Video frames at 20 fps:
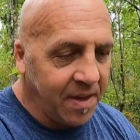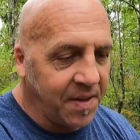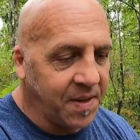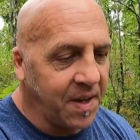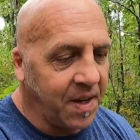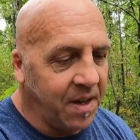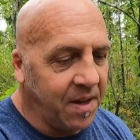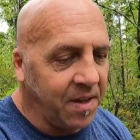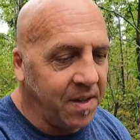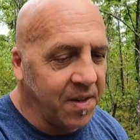This
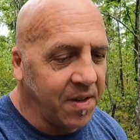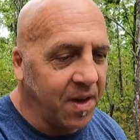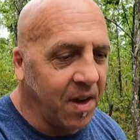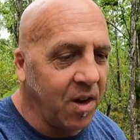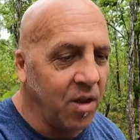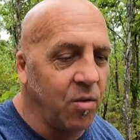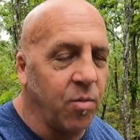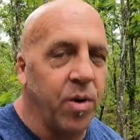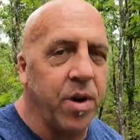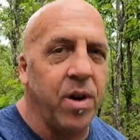is
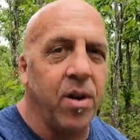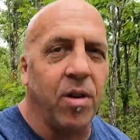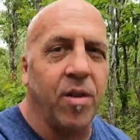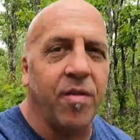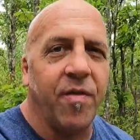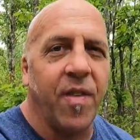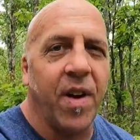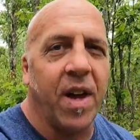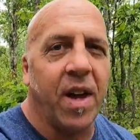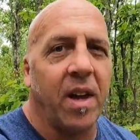a rear
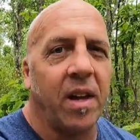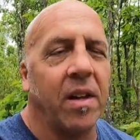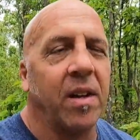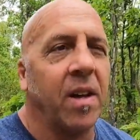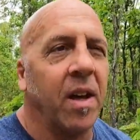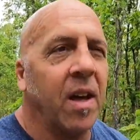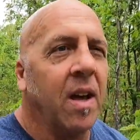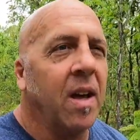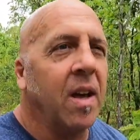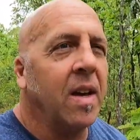
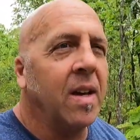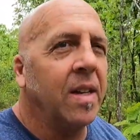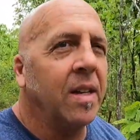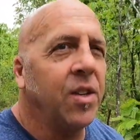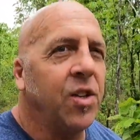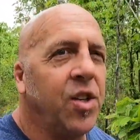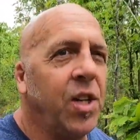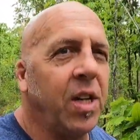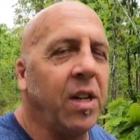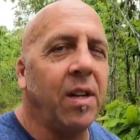fanged
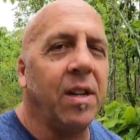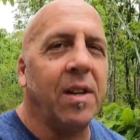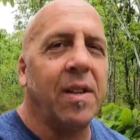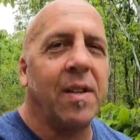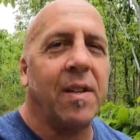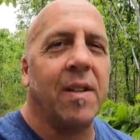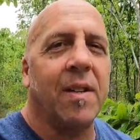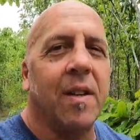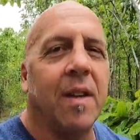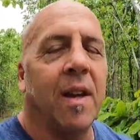
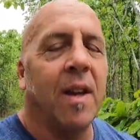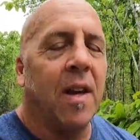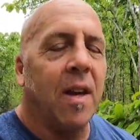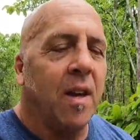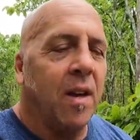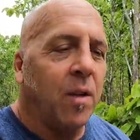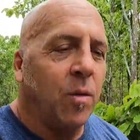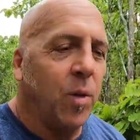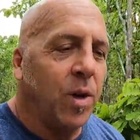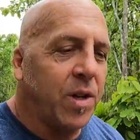genus,
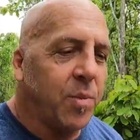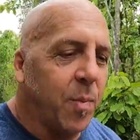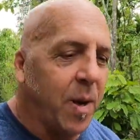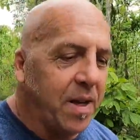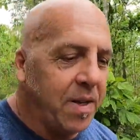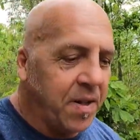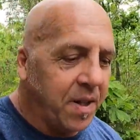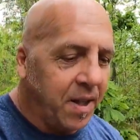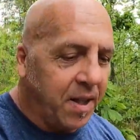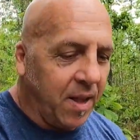which
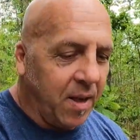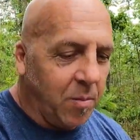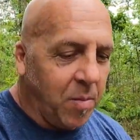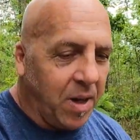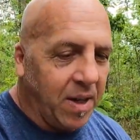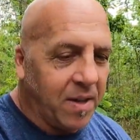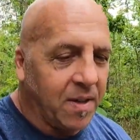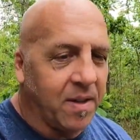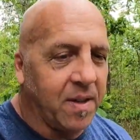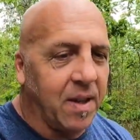basically
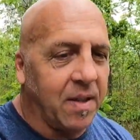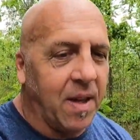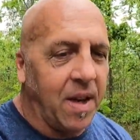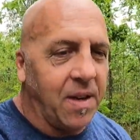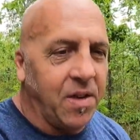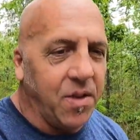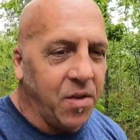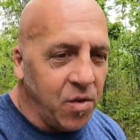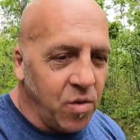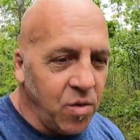means that
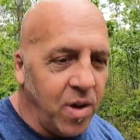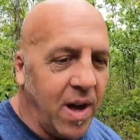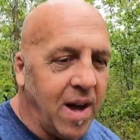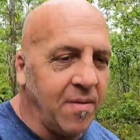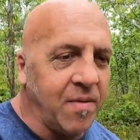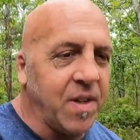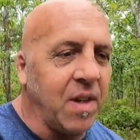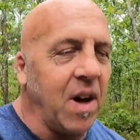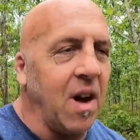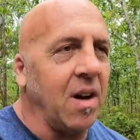they do
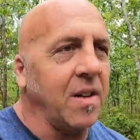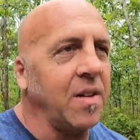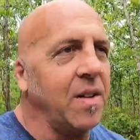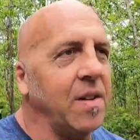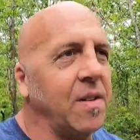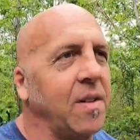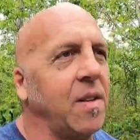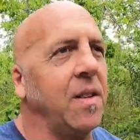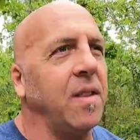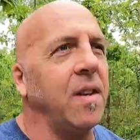have
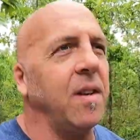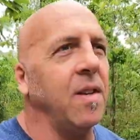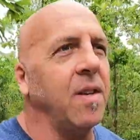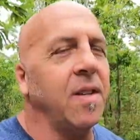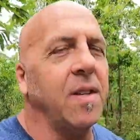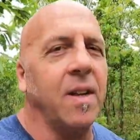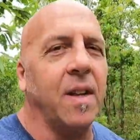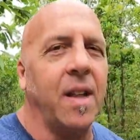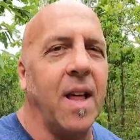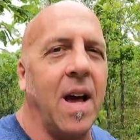toxins in their
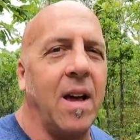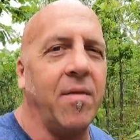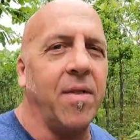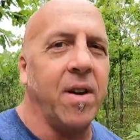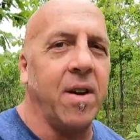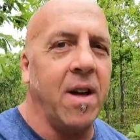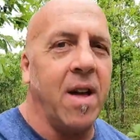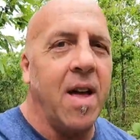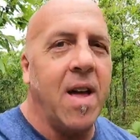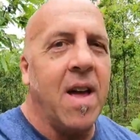
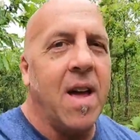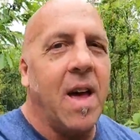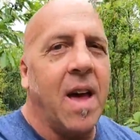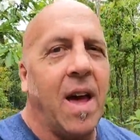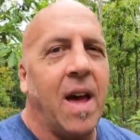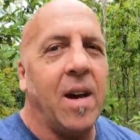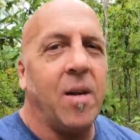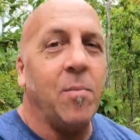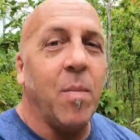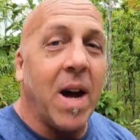saliva.
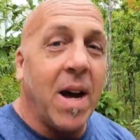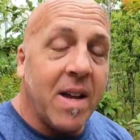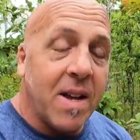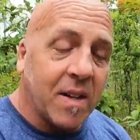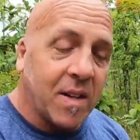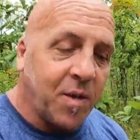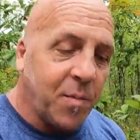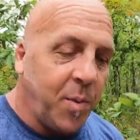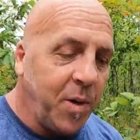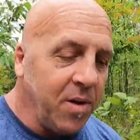And my
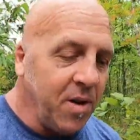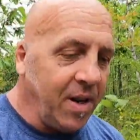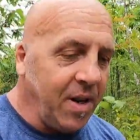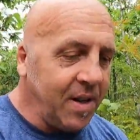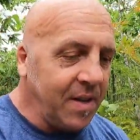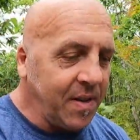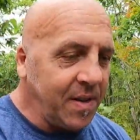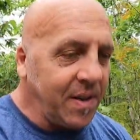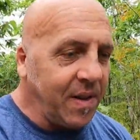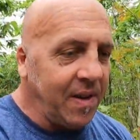
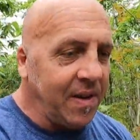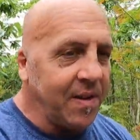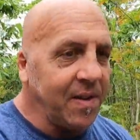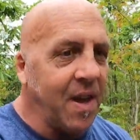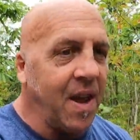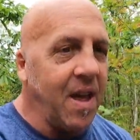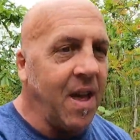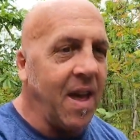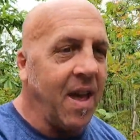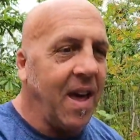experience
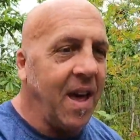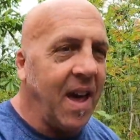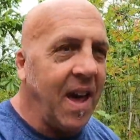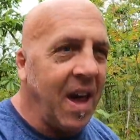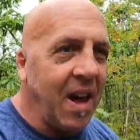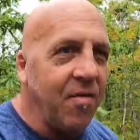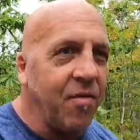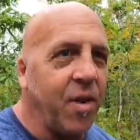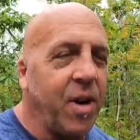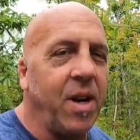is
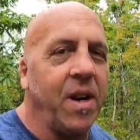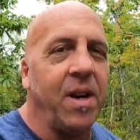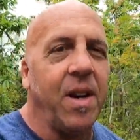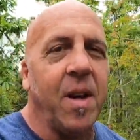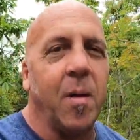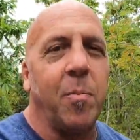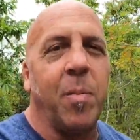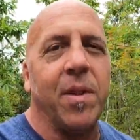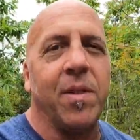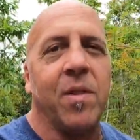every
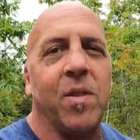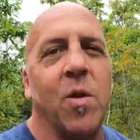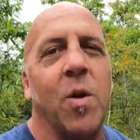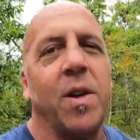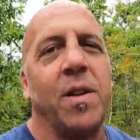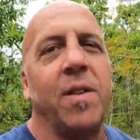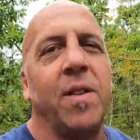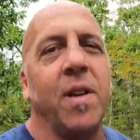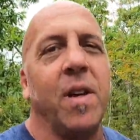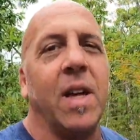nip is
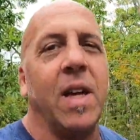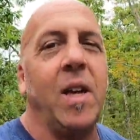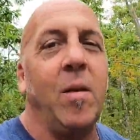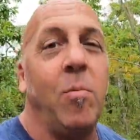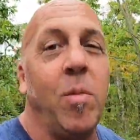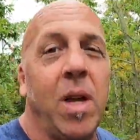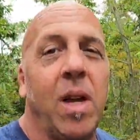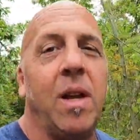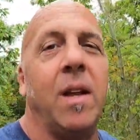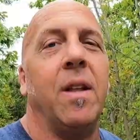going to
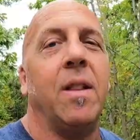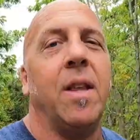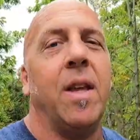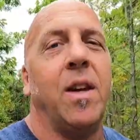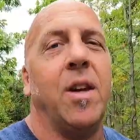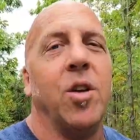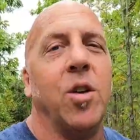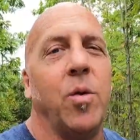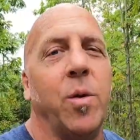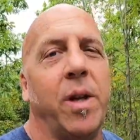
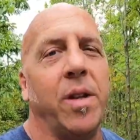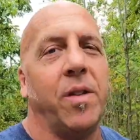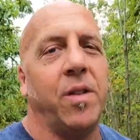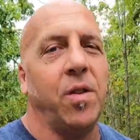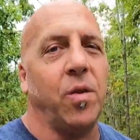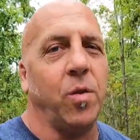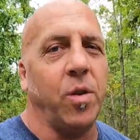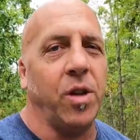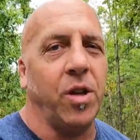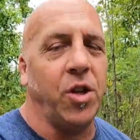immediately go
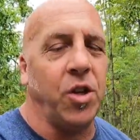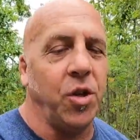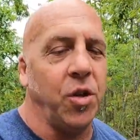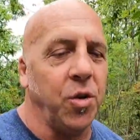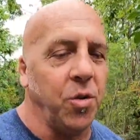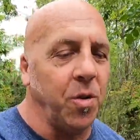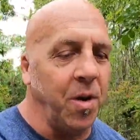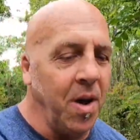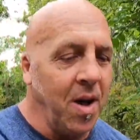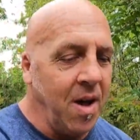into a
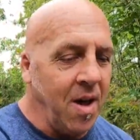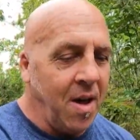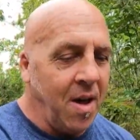chew.